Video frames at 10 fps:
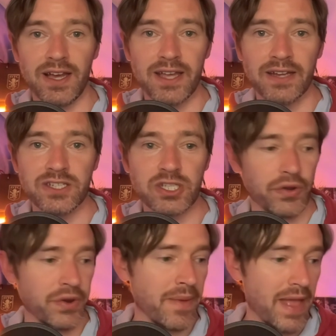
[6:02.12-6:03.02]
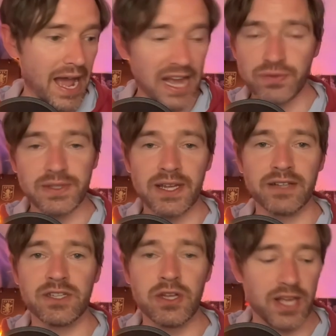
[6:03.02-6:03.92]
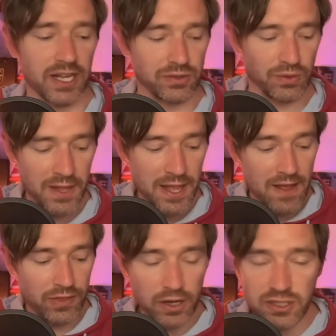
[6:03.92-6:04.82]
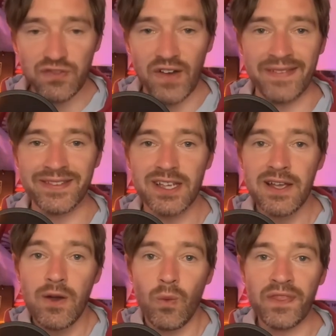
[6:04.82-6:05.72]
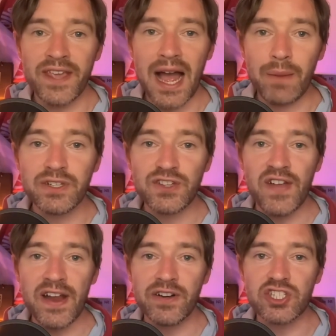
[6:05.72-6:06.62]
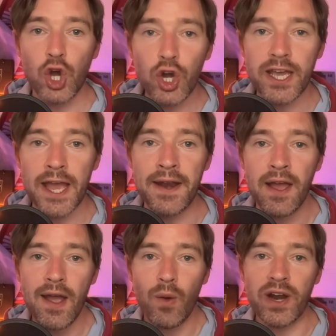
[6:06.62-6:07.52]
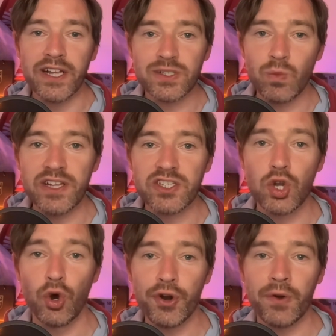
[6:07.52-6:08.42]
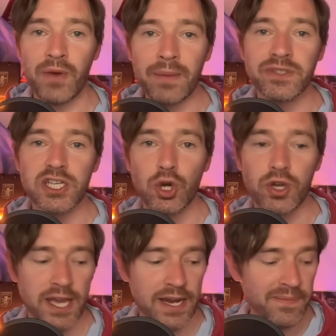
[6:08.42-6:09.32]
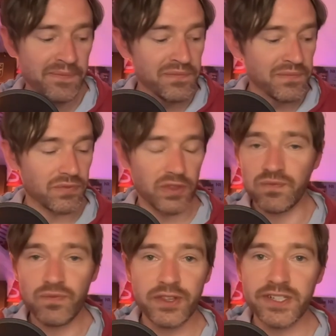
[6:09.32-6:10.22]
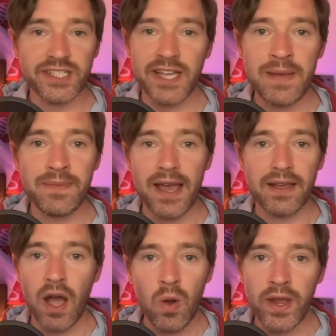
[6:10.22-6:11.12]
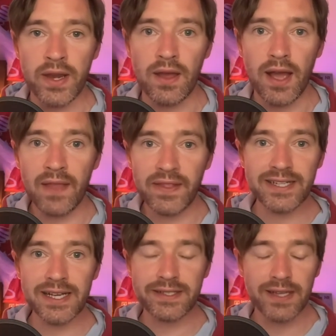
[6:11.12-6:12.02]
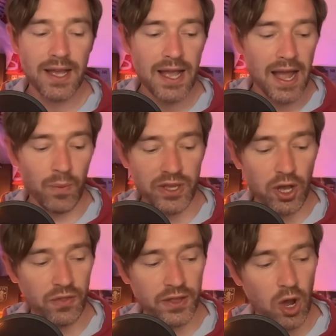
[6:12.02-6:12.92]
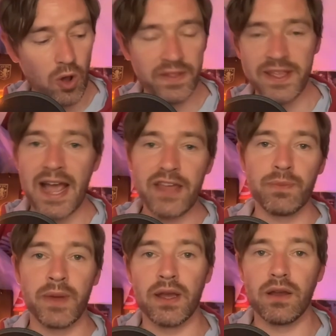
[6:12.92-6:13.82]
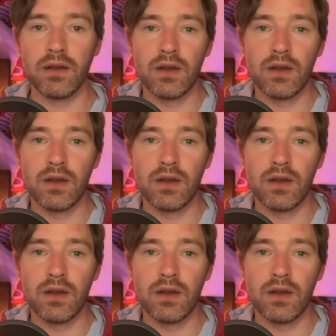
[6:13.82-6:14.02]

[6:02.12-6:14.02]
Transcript: against Tottenham, as we did against Newcastle. Those fans, when the atmosphere is cooking, when it's Gordon Ramsay cooking, the team get going. And they did. And we got the goal in the 8th minute.